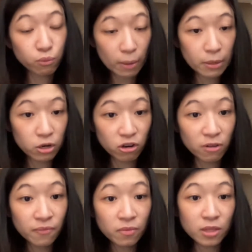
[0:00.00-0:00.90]
webinar
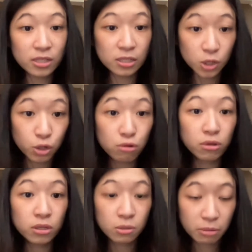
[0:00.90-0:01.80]
that is included
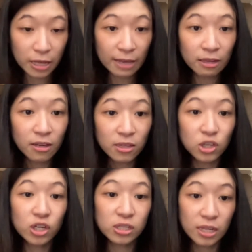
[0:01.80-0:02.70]
in the plan that
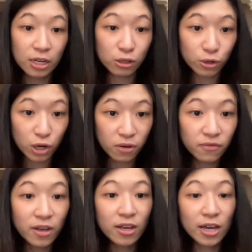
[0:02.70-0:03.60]
you can take a look of
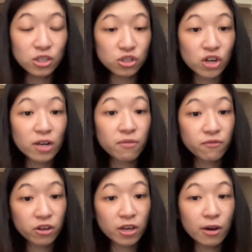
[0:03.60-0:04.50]
to try to
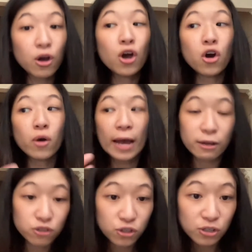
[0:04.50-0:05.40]
figure out how
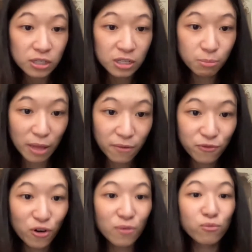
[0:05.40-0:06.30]
to use this
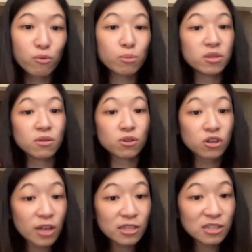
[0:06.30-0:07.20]
platform, what will be the
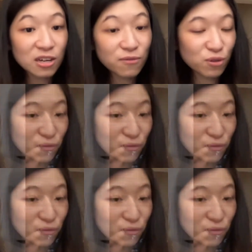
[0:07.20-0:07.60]
good idea for